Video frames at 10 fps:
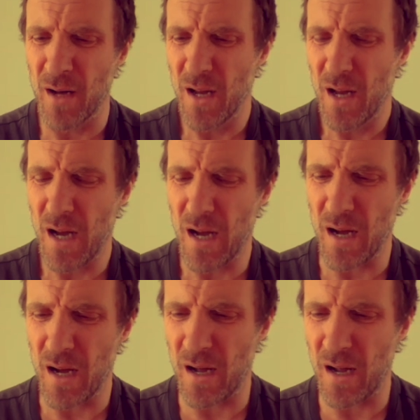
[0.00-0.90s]

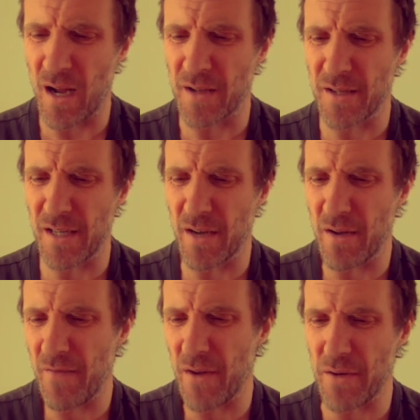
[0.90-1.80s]
and you know,
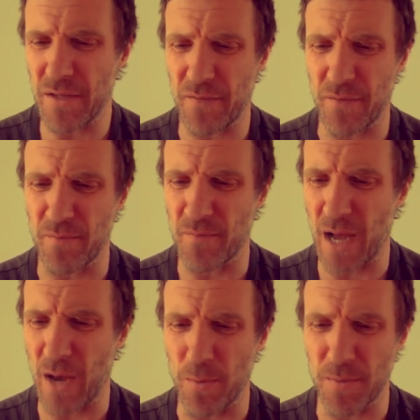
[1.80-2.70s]
it varies from
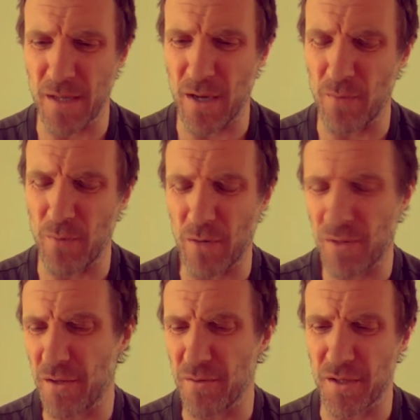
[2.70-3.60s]
album to album, well,
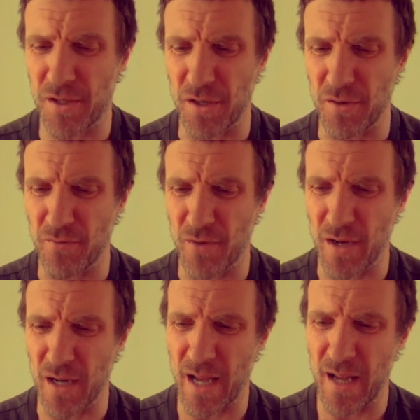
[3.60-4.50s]
tune to tune,
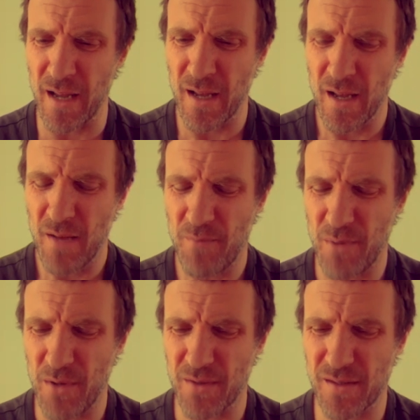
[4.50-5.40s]
really,
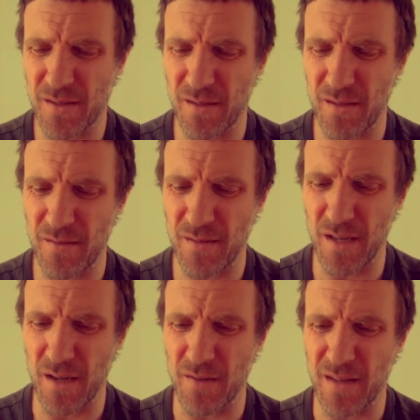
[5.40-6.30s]
but you
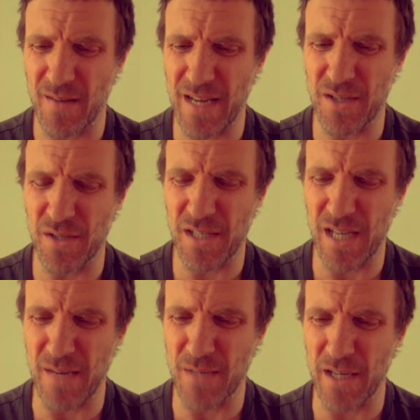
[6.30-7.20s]
know, it just
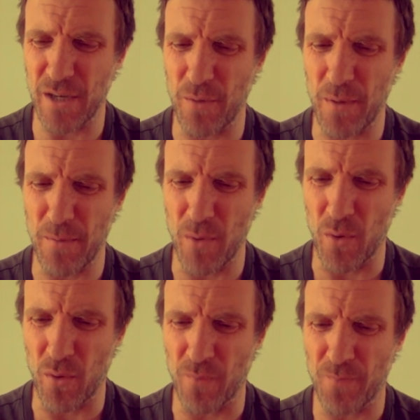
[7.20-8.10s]
seems a little bit
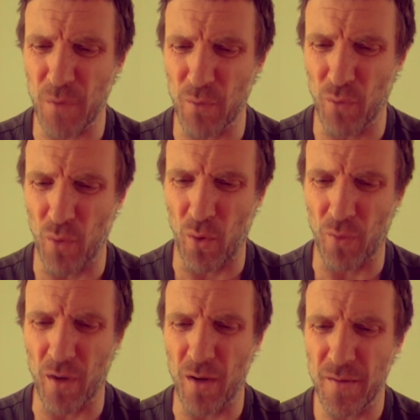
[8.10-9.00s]
more
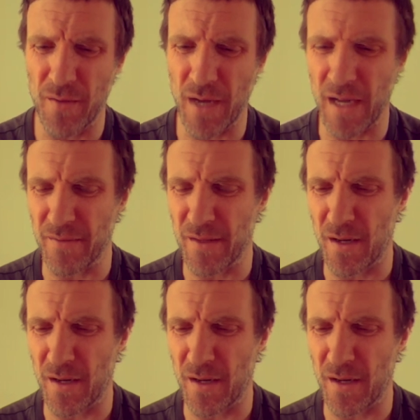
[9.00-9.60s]
rawer than